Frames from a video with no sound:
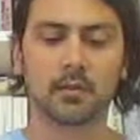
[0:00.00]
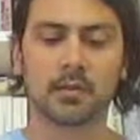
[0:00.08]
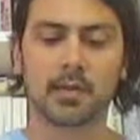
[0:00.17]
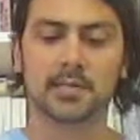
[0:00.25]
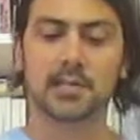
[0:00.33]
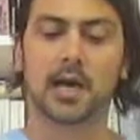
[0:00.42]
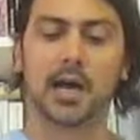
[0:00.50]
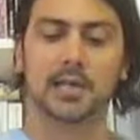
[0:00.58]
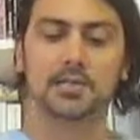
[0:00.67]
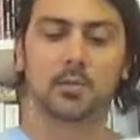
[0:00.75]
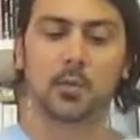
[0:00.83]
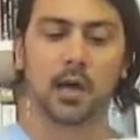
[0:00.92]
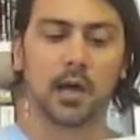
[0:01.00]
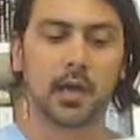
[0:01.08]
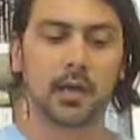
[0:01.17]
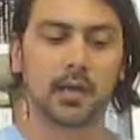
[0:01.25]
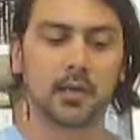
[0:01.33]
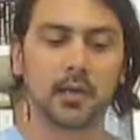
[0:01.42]
His eyes are
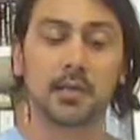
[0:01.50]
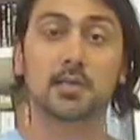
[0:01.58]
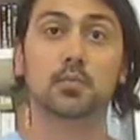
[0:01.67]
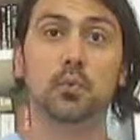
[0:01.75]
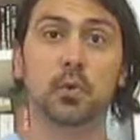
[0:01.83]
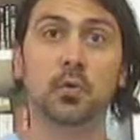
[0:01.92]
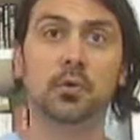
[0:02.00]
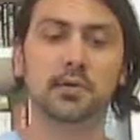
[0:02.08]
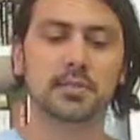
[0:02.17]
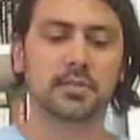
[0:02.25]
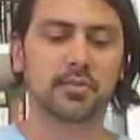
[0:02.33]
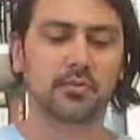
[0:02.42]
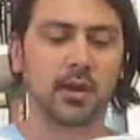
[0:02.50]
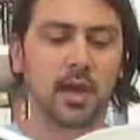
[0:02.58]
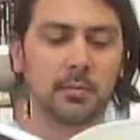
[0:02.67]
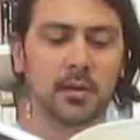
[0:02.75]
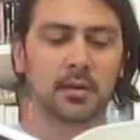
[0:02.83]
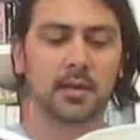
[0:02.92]
wide, his wound is
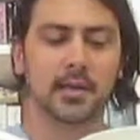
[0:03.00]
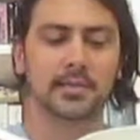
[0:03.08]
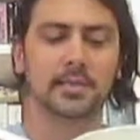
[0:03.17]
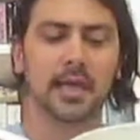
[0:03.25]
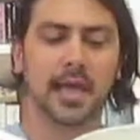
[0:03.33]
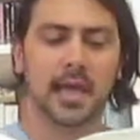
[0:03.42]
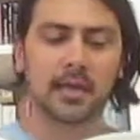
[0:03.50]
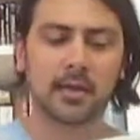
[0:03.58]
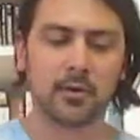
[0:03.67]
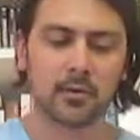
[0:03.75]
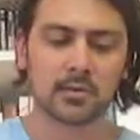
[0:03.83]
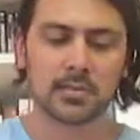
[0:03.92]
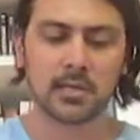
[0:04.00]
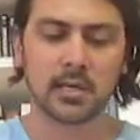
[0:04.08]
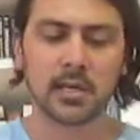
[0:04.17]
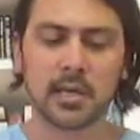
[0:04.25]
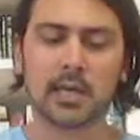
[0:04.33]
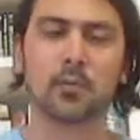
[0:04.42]
throbbing, his head hurts.
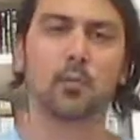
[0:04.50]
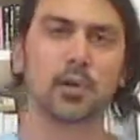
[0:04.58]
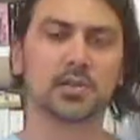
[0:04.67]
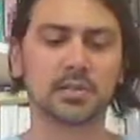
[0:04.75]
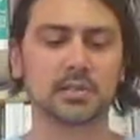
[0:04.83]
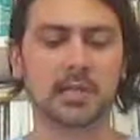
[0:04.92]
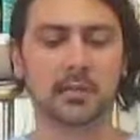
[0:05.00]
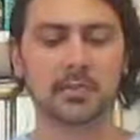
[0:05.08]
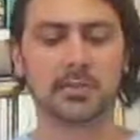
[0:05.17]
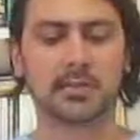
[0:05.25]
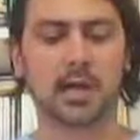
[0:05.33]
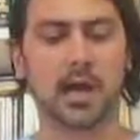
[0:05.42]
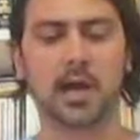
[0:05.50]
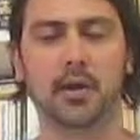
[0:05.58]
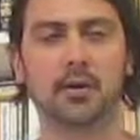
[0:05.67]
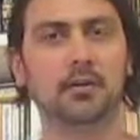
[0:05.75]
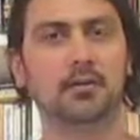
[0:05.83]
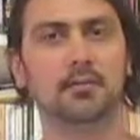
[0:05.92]
He wishes he was
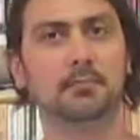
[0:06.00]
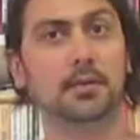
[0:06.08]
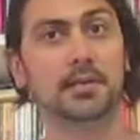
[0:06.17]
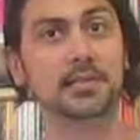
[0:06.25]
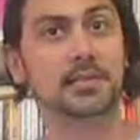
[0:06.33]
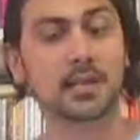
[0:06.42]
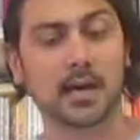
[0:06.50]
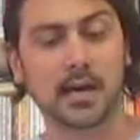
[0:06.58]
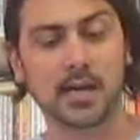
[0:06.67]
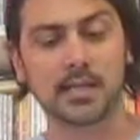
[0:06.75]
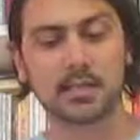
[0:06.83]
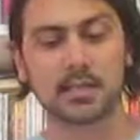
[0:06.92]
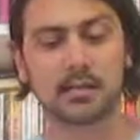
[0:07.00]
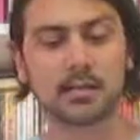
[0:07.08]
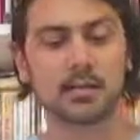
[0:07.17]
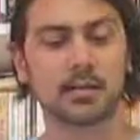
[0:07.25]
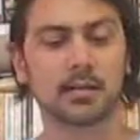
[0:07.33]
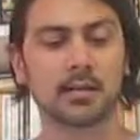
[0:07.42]
tired, but he's not.
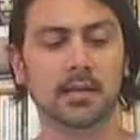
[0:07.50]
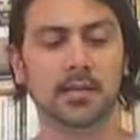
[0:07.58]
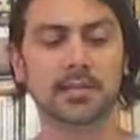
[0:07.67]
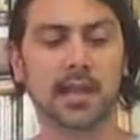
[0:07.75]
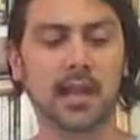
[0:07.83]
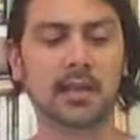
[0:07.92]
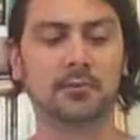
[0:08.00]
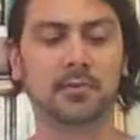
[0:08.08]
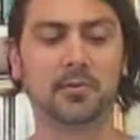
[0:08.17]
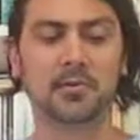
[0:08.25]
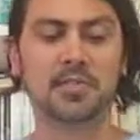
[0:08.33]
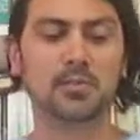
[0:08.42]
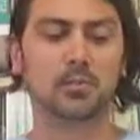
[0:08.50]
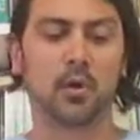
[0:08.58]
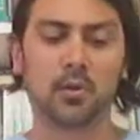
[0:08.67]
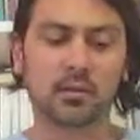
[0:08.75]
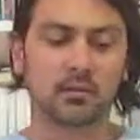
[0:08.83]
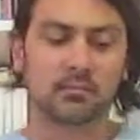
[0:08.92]
His hand feels
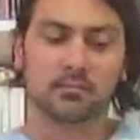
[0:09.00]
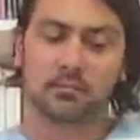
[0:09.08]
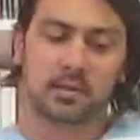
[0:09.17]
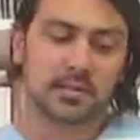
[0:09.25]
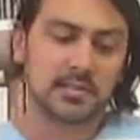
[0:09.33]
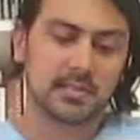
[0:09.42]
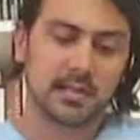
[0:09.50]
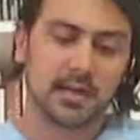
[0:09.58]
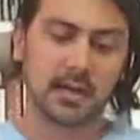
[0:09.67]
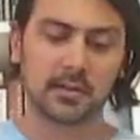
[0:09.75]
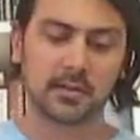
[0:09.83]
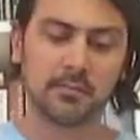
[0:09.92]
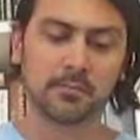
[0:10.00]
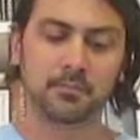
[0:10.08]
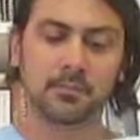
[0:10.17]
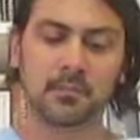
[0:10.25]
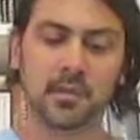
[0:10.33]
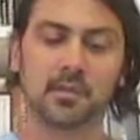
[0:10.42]
swollen, but is not.
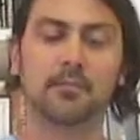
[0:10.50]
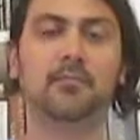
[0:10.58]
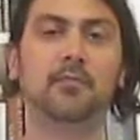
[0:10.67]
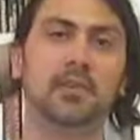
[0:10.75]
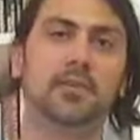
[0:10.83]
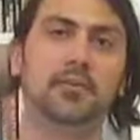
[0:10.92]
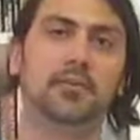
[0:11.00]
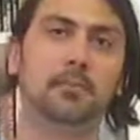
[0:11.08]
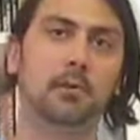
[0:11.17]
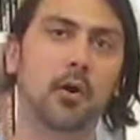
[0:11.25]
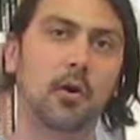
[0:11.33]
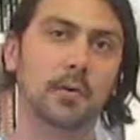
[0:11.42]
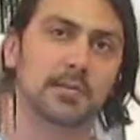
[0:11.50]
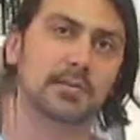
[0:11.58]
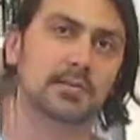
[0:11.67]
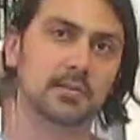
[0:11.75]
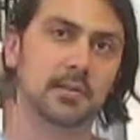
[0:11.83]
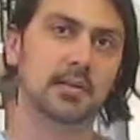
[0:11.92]
He can feel the
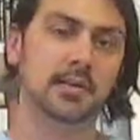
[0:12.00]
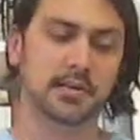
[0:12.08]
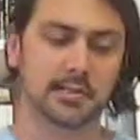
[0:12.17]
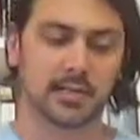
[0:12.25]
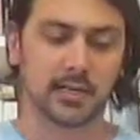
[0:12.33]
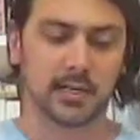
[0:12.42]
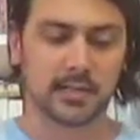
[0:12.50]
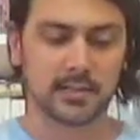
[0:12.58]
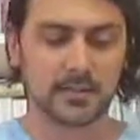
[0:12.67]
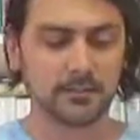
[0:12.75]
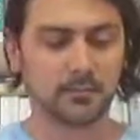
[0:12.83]
pulse in his cut.